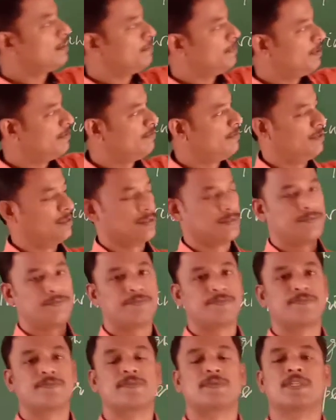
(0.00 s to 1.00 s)
The
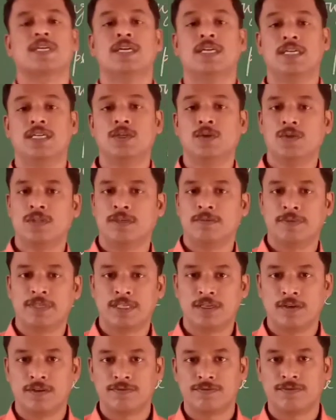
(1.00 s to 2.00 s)
bower, you know
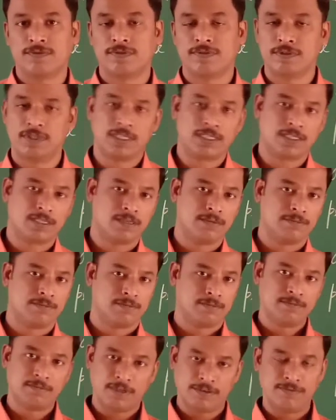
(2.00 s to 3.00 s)
the meaning of the
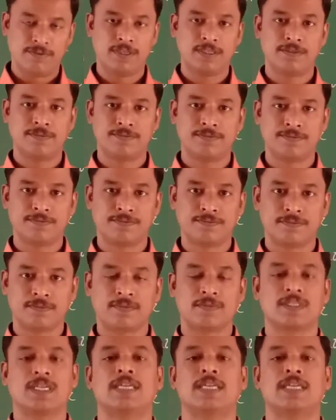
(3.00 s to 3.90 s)
term bower?